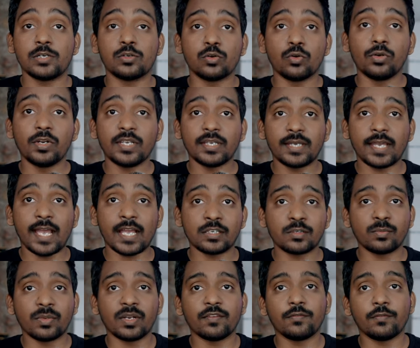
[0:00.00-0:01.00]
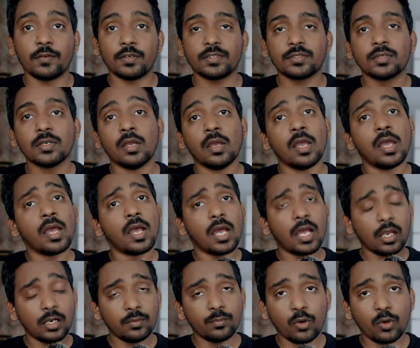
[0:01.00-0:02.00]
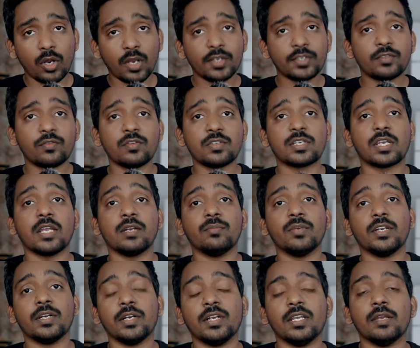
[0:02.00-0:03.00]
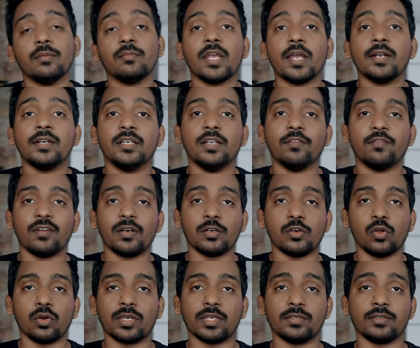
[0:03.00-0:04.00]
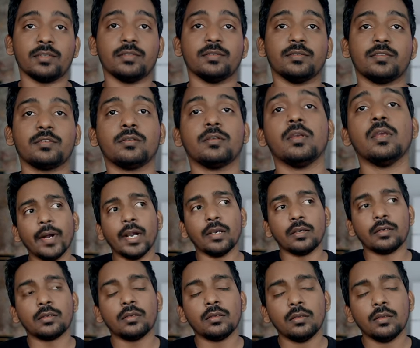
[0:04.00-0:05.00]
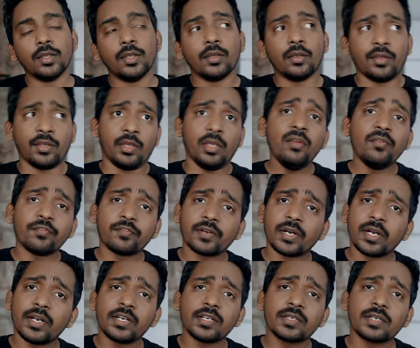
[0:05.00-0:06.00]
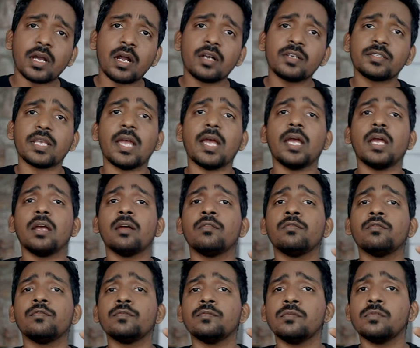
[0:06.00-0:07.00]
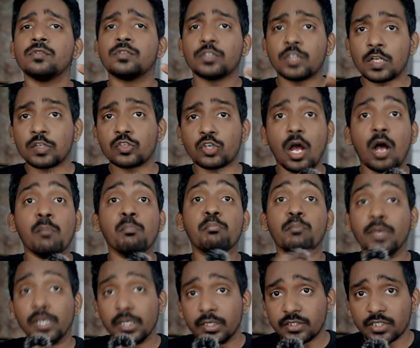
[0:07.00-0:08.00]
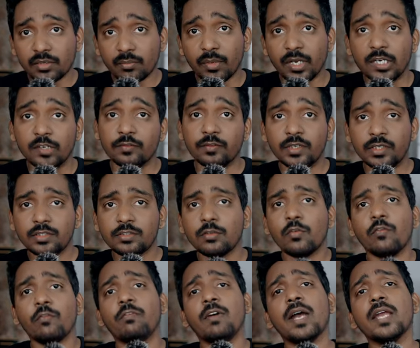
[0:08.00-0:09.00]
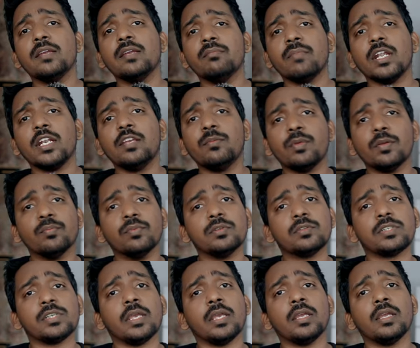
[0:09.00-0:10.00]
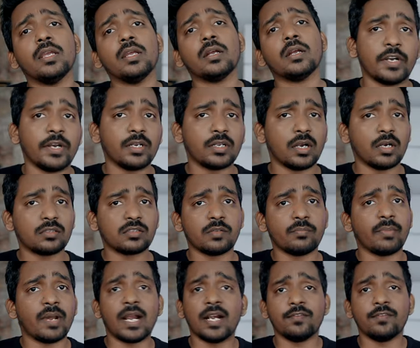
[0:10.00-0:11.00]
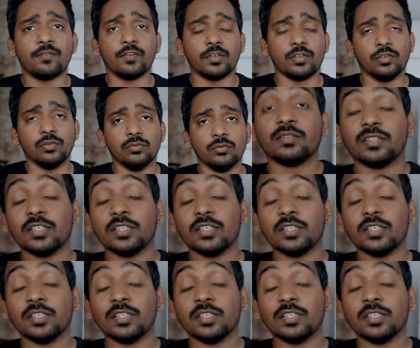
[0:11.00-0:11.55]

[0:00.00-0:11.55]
including cash benefits and points which can be redeemed at different locations. But if credit cards have such amazing benefits, why many people say credit cards are bad for you?